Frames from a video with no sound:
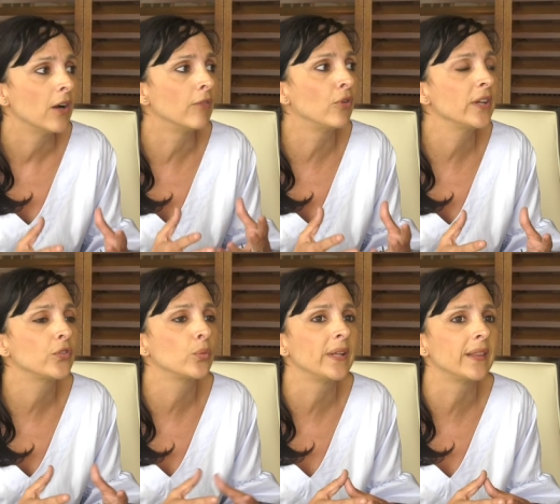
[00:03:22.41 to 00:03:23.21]
a
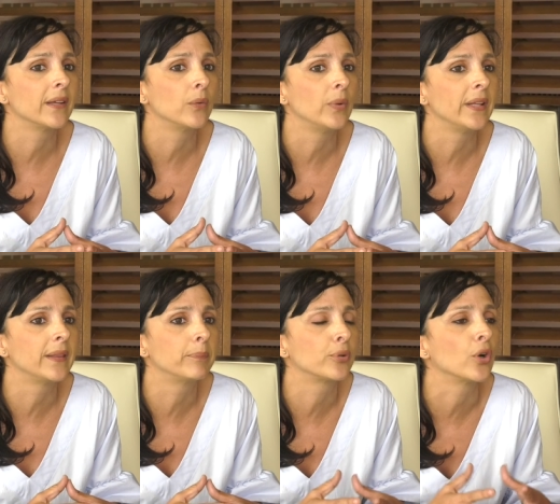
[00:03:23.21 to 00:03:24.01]
voice with, with
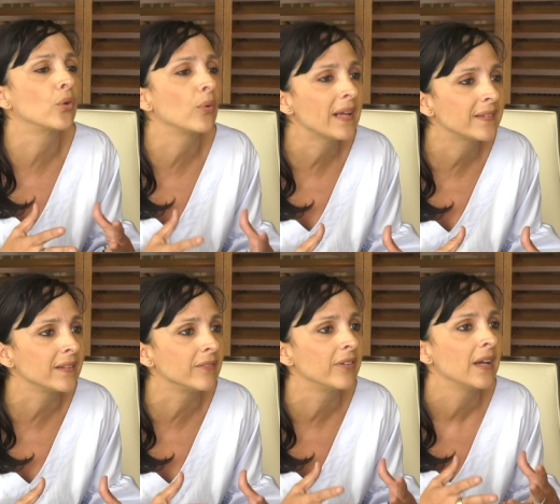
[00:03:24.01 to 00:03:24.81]

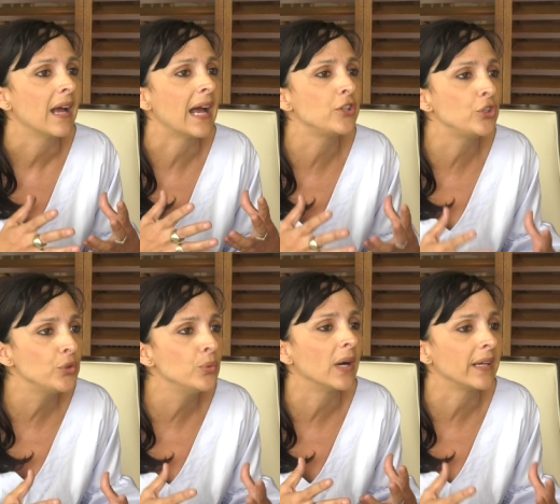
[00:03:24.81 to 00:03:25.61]
progressive and
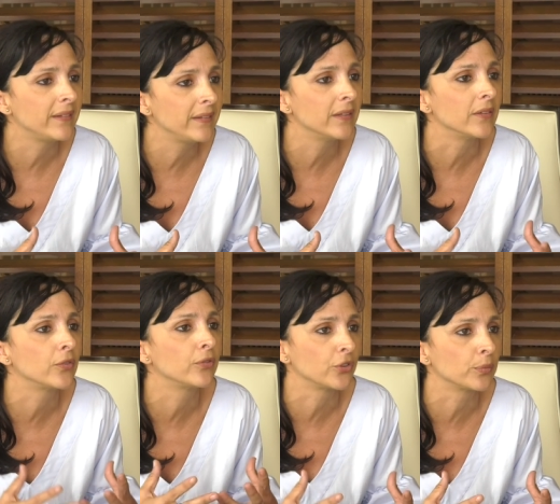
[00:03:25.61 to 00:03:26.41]
new
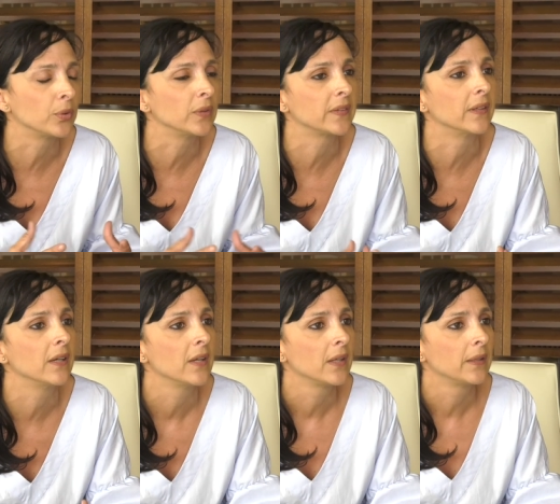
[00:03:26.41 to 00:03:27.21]
ideas for Gibraltar.